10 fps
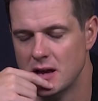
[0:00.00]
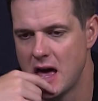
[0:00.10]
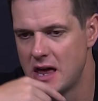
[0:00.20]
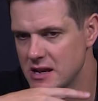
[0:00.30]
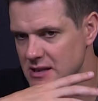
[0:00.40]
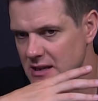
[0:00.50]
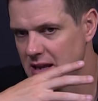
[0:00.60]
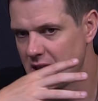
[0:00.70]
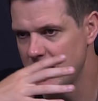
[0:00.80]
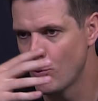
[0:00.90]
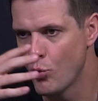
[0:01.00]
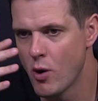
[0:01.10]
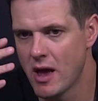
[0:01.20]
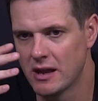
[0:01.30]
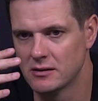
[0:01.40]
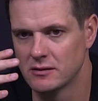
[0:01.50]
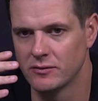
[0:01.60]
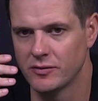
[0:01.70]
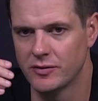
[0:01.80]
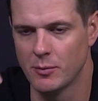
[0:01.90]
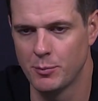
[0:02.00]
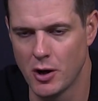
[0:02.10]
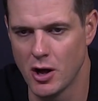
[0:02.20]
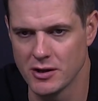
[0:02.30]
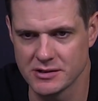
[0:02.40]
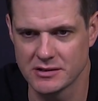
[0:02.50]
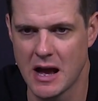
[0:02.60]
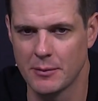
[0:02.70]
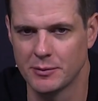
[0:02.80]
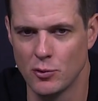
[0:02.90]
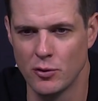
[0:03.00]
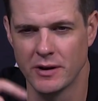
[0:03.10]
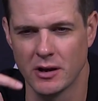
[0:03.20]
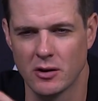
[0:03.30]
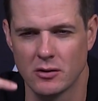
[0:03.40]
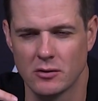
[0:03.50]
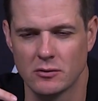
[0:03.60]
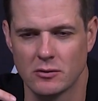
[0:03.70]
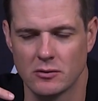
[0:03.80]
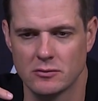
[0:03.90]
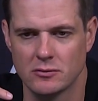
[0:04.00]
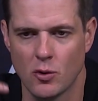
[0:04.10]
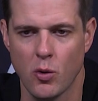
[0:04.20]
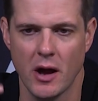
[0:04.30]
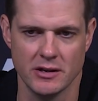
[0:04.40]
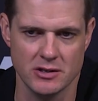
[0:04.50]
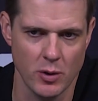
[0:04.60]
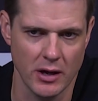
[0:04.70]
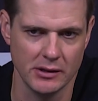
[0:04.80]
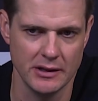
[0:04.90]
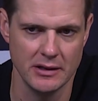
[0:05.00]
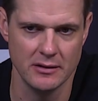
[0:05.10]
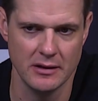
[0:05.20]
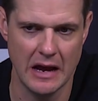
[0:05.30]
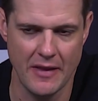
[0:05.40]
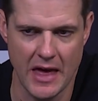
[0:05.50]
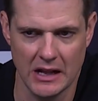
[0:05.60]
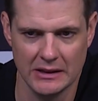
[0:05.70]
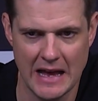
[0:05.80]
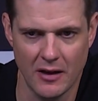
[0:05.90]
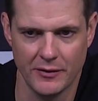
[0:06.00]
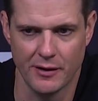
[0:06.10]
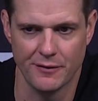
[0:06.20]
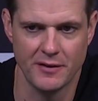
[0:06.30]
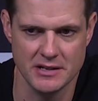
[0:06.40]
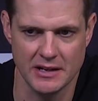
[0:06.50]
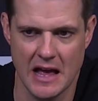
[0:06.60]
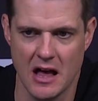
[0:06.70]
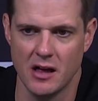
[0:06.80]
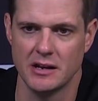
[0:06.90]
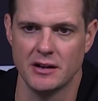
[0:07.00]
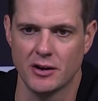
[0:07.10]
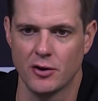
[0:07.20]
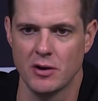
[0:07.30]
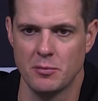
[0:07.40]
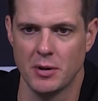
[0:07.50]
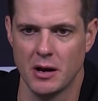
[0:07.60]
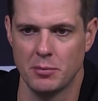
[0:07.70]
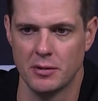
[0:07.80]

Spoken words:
and as the game went, the ball stopped moving quite as quickly, and that allowed their physicality to creep up.